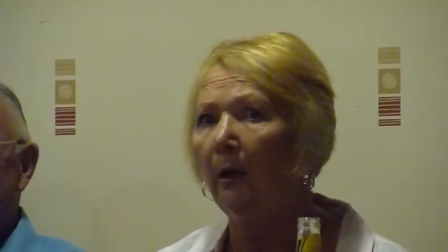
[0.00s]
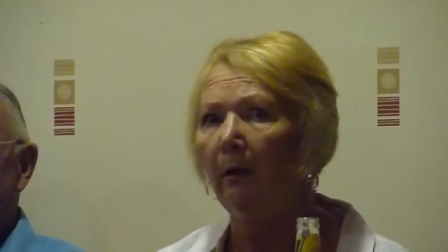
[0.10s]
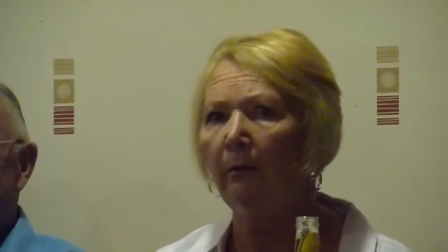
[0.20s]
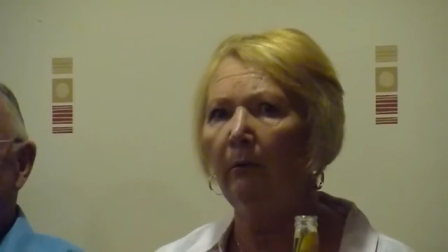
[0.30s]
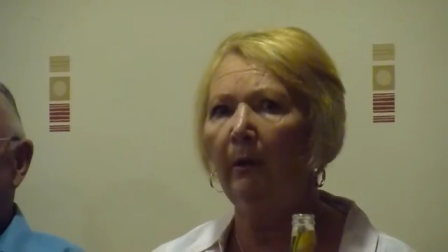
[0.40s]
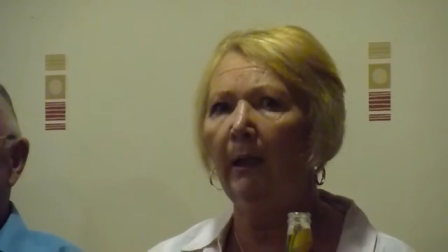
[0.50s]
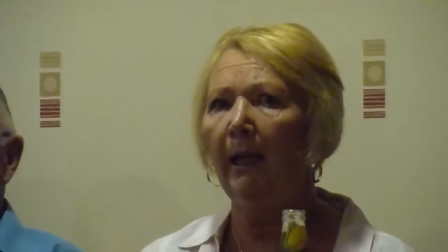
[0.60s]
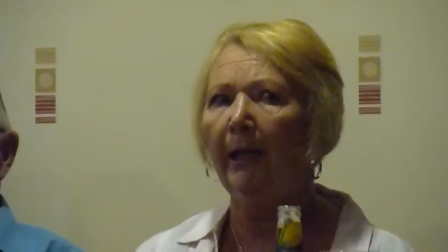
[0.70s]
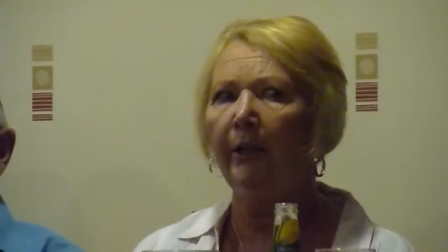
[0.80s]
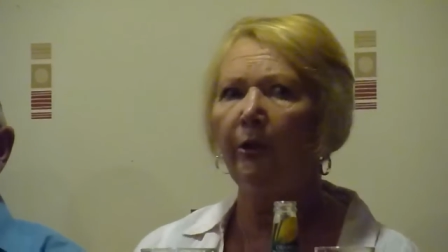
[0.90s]
Well,
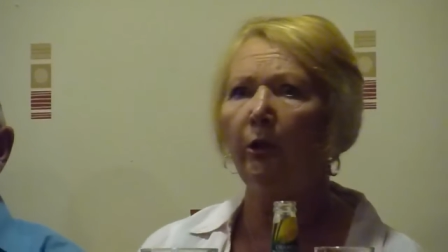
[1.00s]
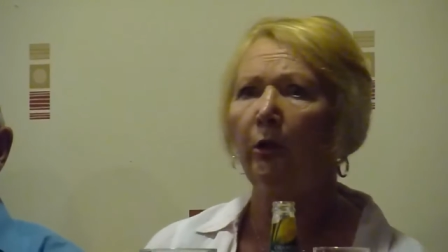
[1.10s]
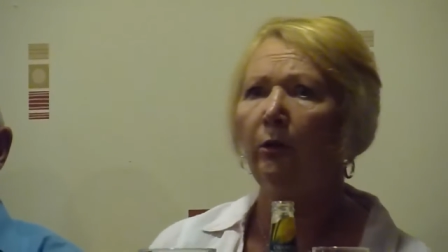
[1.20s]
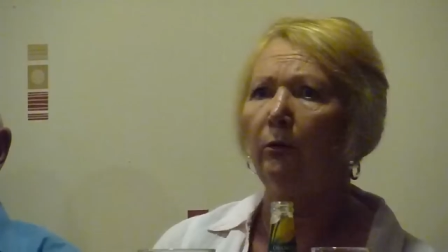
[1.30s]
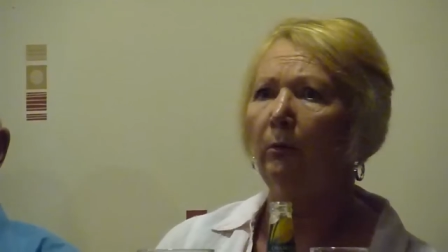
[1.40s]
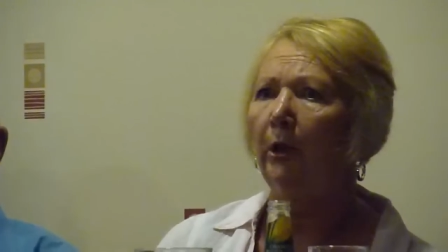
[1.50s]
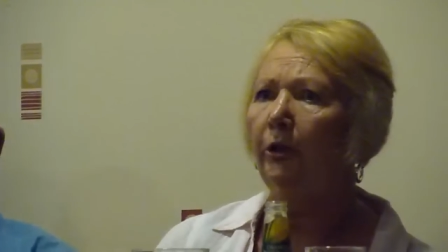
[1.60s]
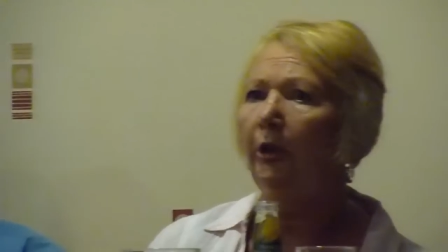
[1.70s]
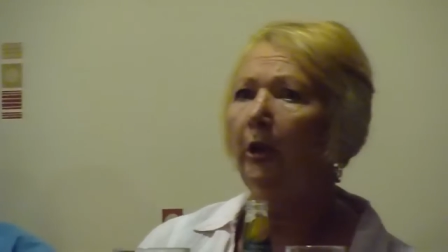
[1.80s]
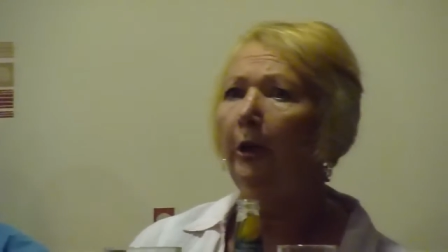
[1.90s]
I know what
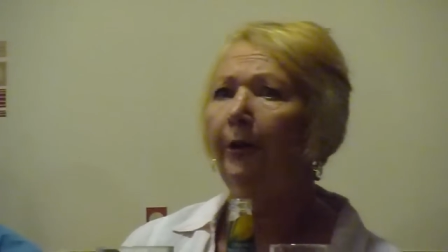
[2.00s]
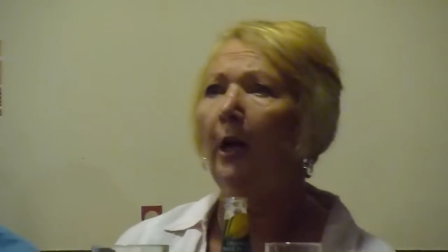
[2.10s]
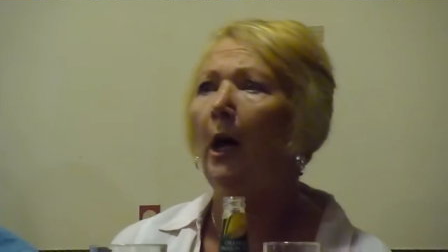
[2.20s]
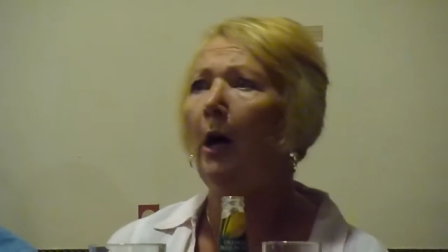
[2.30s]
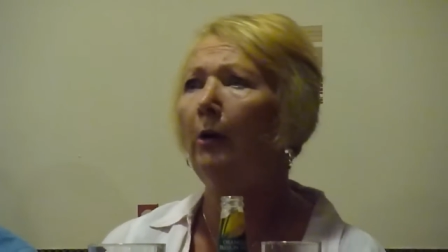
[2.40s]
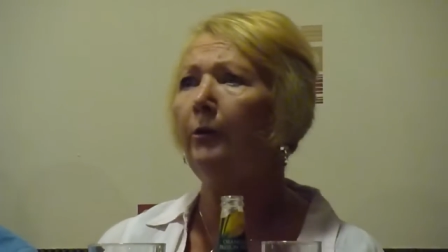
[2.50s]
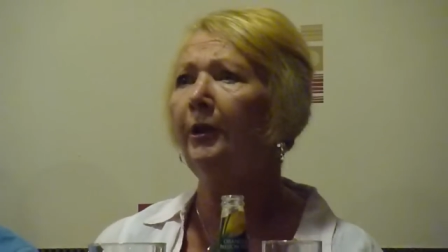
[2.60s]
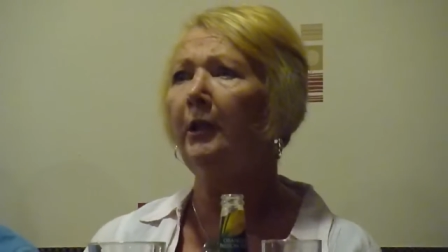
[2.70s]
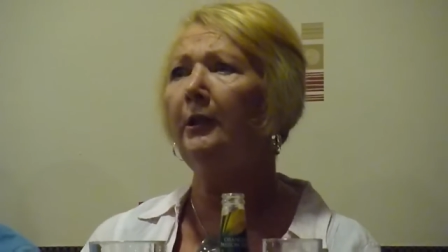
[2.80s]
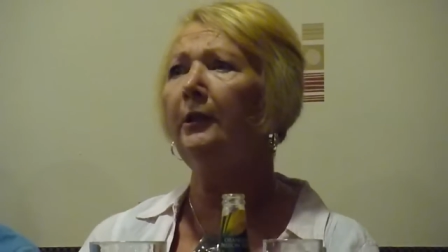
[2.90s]
your
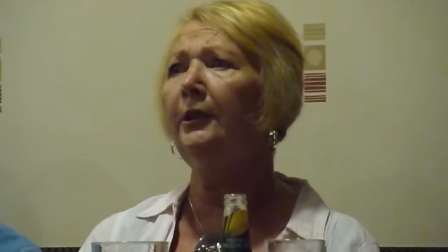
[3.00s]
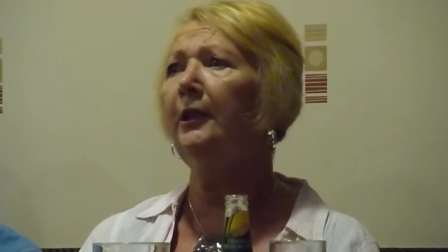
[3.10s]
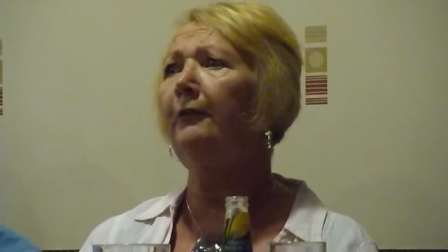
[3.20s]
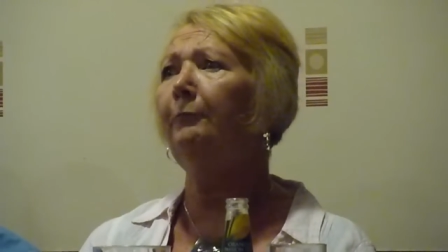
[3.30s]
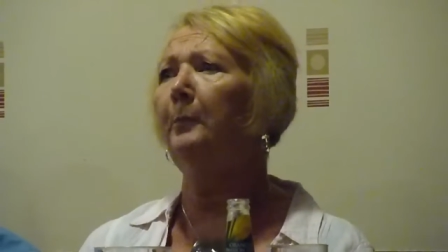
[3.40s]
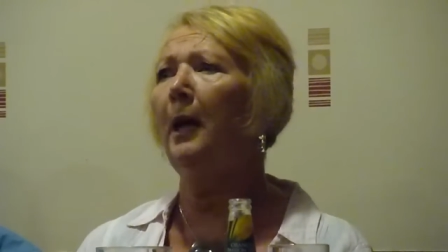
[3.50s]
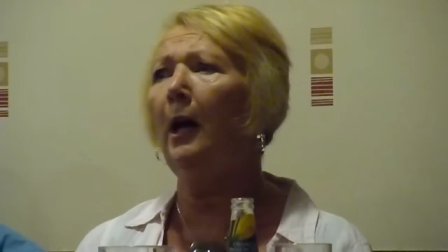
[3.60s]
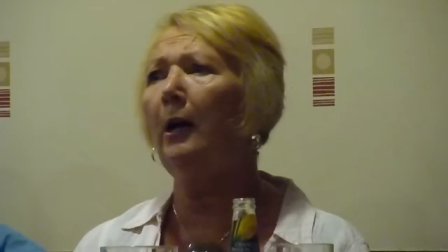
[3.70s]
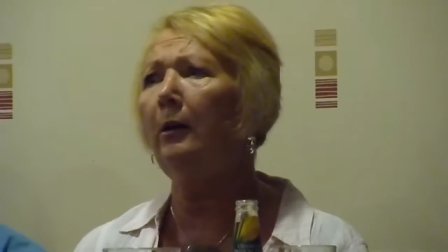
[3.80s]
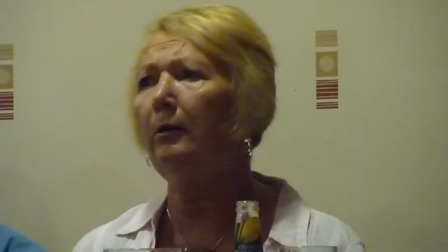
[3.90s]
thousands of
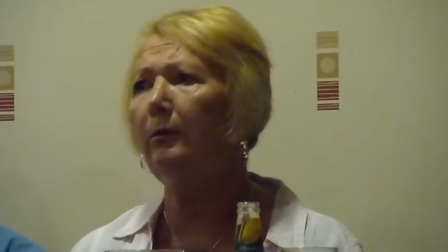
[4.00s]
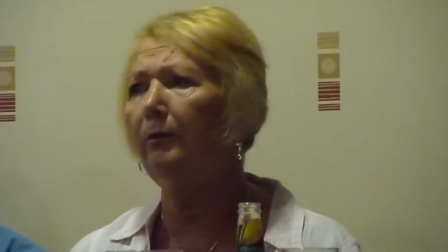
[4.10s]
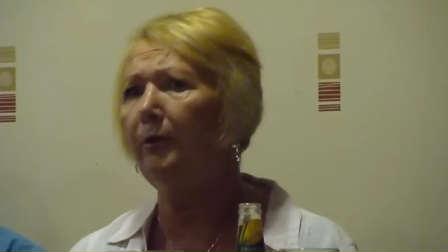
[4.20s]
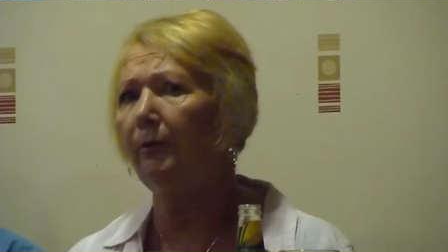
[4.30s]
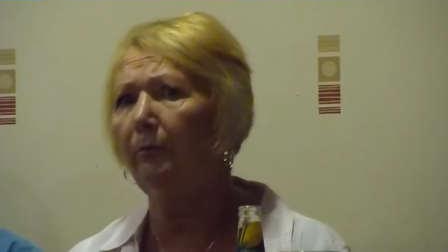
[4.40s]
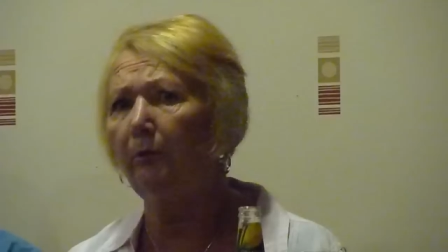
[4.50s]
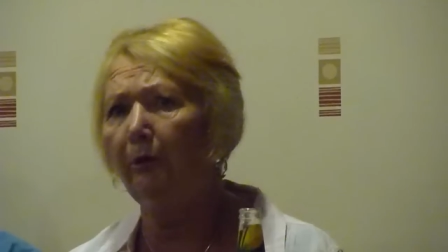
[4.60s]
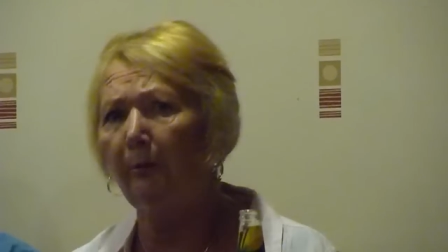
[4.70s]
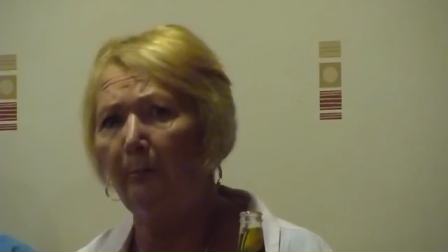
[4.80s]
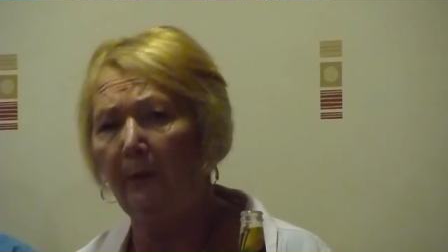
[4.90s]
pounds
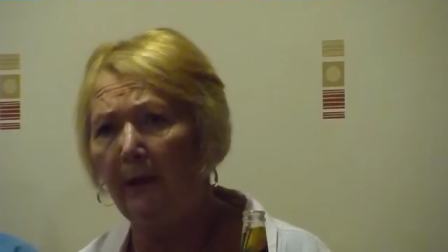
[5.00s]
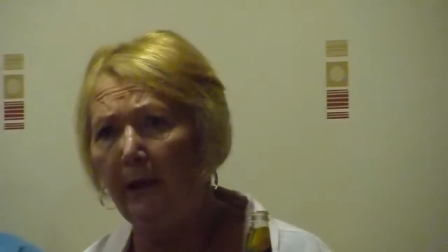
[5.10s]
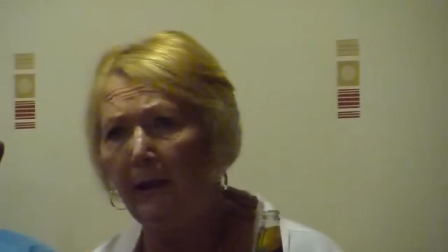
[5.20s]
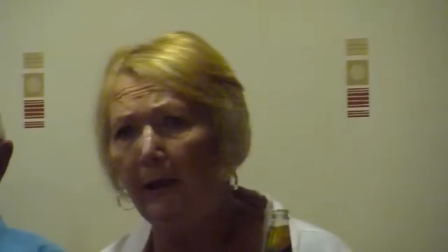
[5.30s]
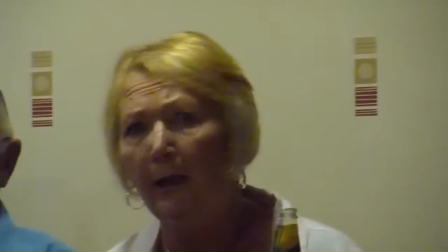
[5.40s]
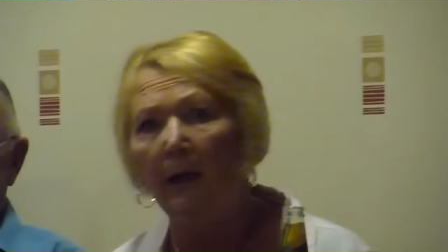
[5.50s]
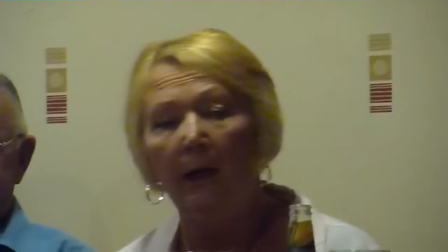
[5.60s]
would be